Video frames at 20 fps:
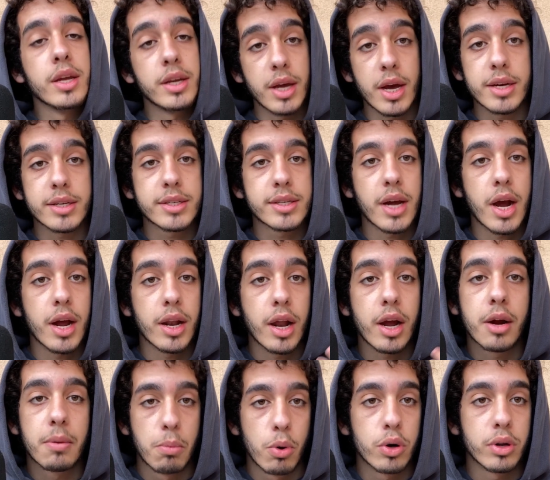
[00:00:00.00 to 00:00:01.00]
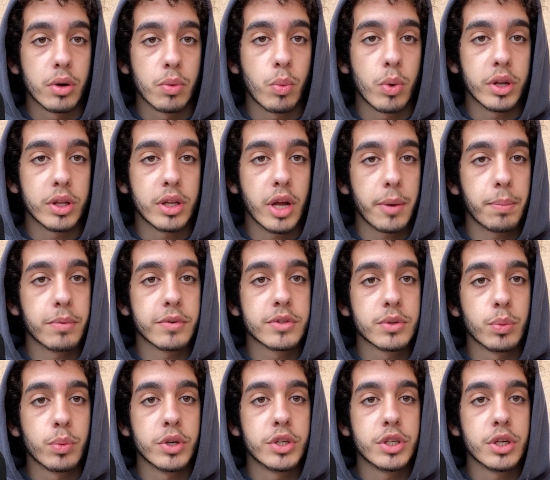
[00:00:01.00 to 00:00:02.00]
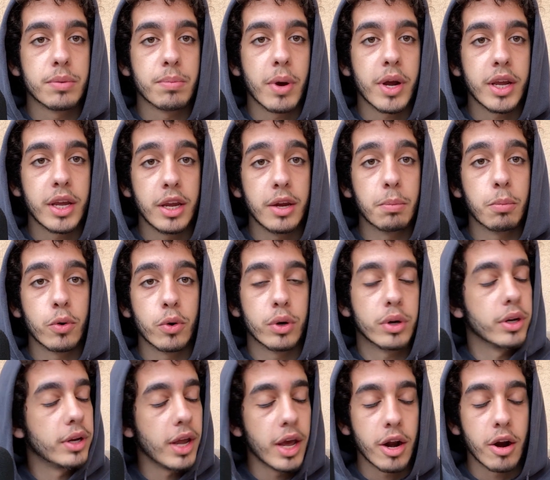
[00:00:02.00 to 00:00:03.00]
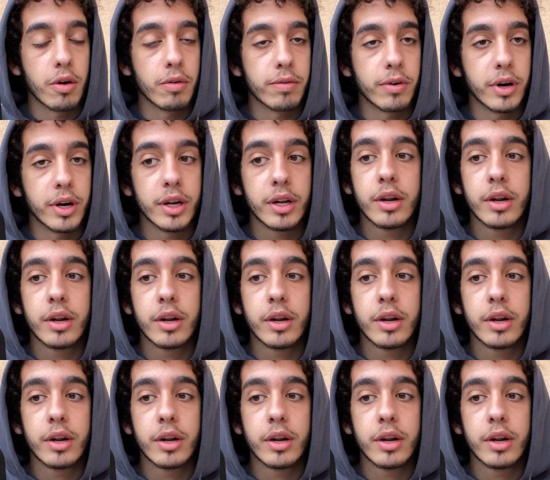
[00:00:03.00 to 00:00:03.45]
Yes, I like more than one type of switch in my keyboard, get over it.